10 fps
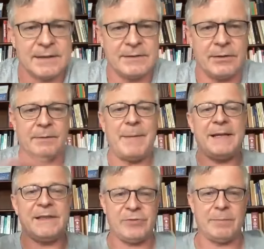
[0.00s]
so
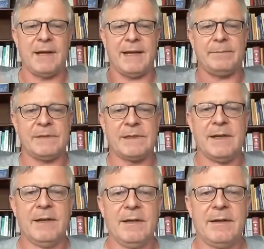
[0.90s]
mainstream claims,
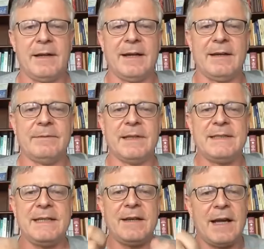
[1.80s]

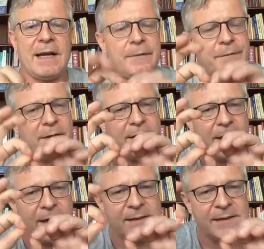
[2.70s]
Tina kind of
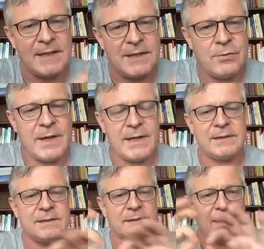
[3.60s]

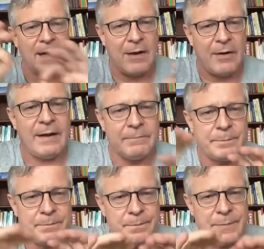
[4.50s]
accentuates how
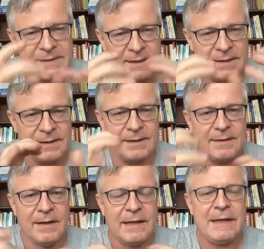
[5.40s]
basically,
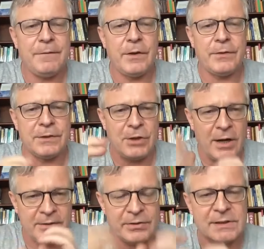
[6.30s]
even though the
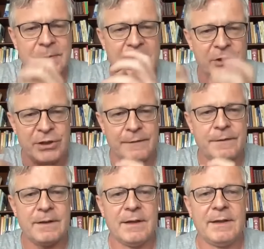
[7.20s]
doctrines may
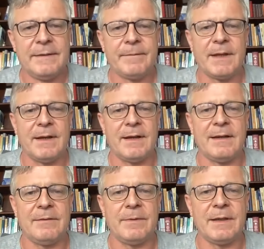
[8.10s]
shift,
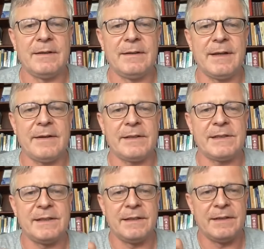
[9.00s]
there
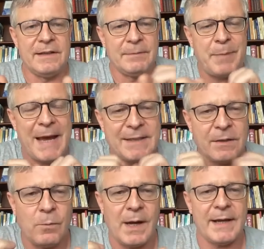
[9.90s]
is
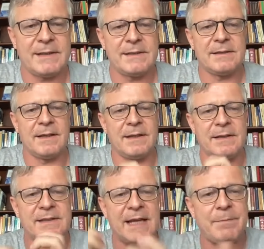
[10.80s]
pattern-wise
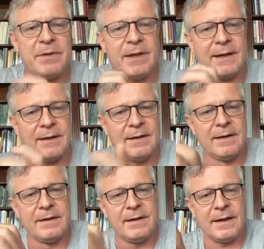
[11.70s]
the same thing
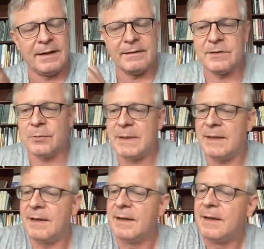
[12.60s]
to
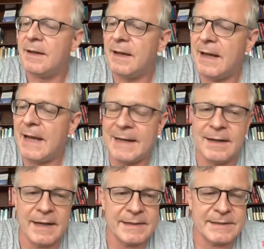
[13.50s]
be
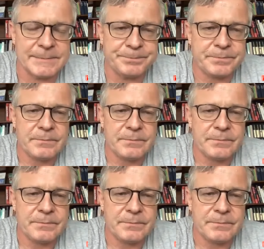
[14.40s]
analyzed.